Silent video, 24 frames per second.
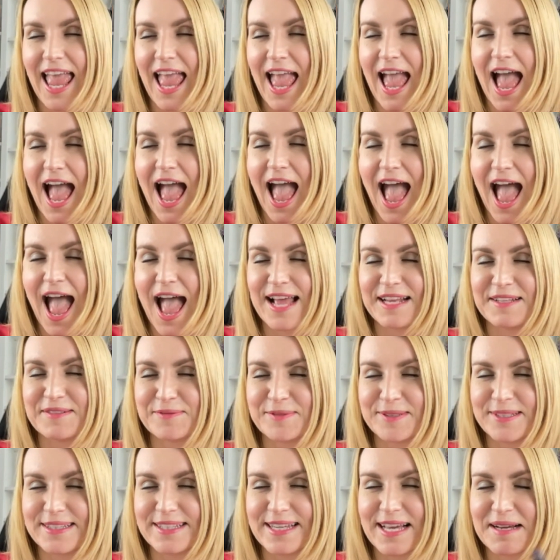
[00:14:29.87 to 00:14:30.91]
And
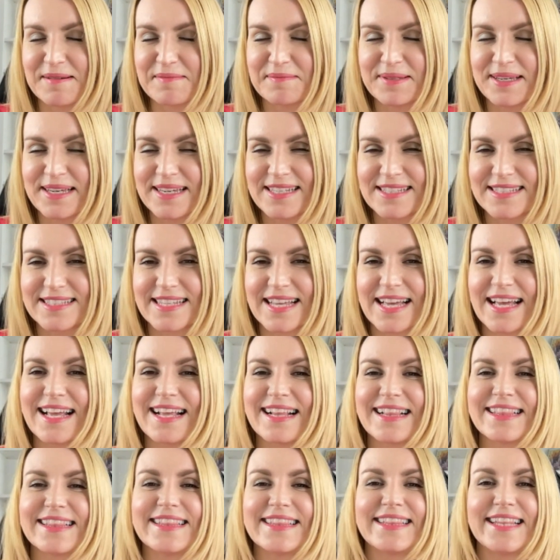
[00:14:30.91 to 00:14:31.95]
with that being
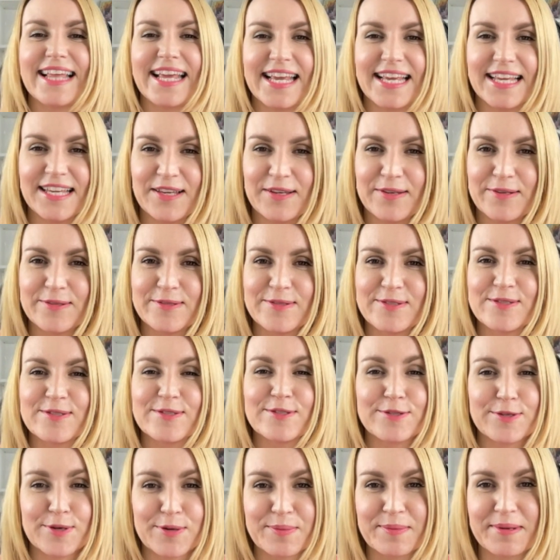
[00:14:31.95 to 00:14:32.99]
said, thank you
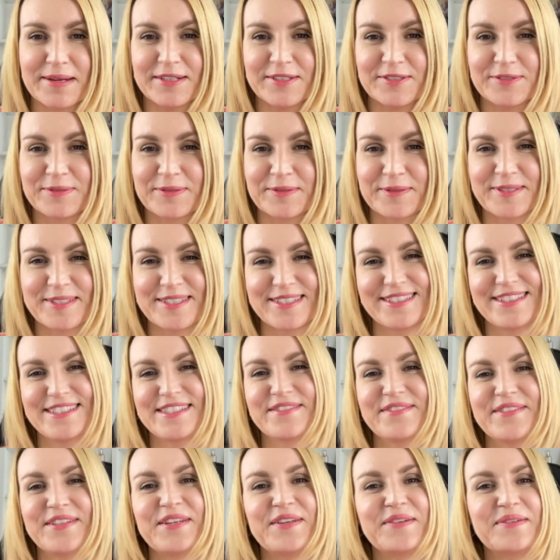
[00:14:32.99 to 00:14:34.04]
so much for watching this
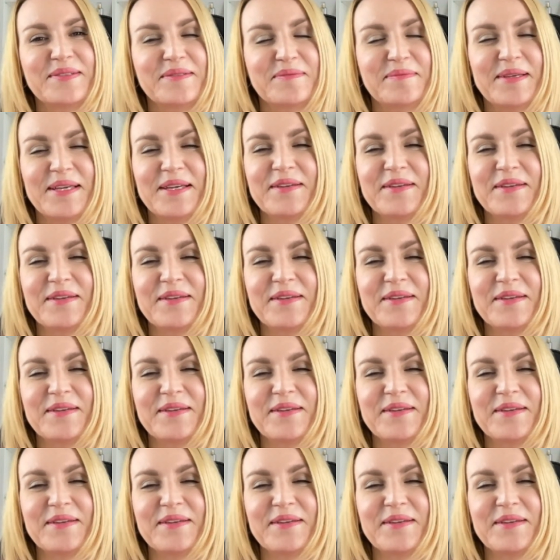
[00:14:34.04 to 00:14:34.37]
video with me.